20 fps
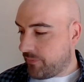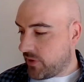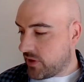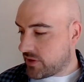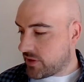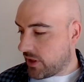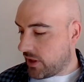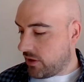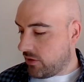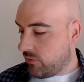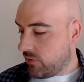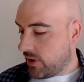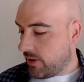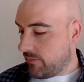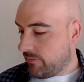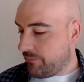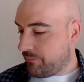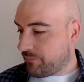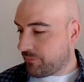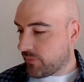So
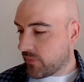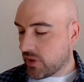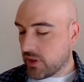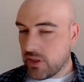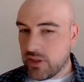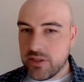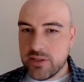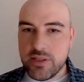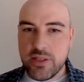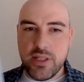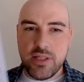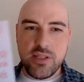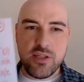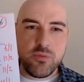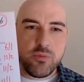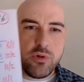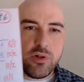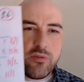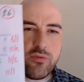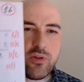this
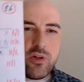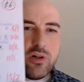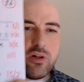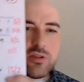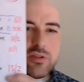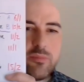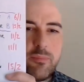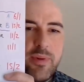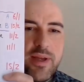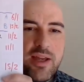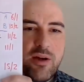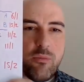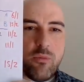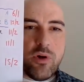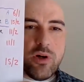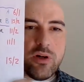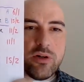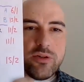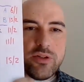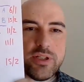is what I've got. So bet
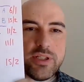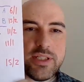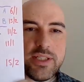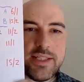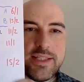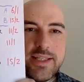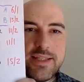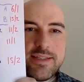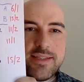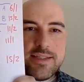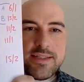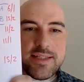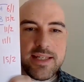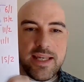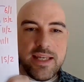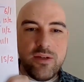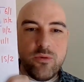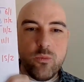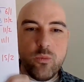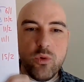one. This is
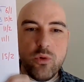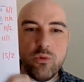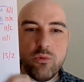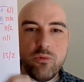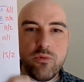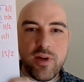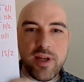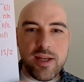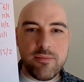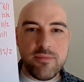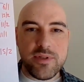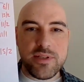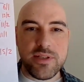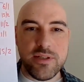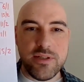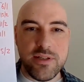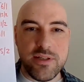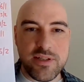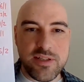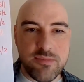a
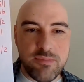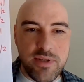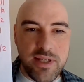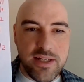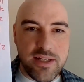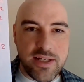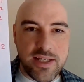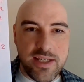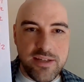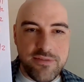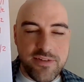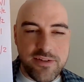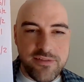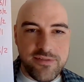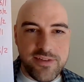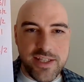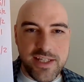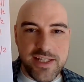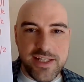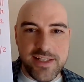Wolverhampton split lucky
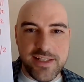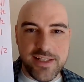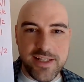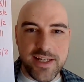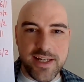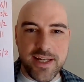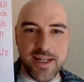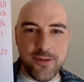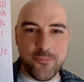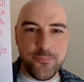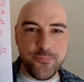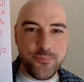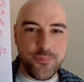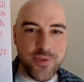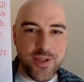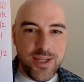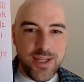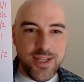15.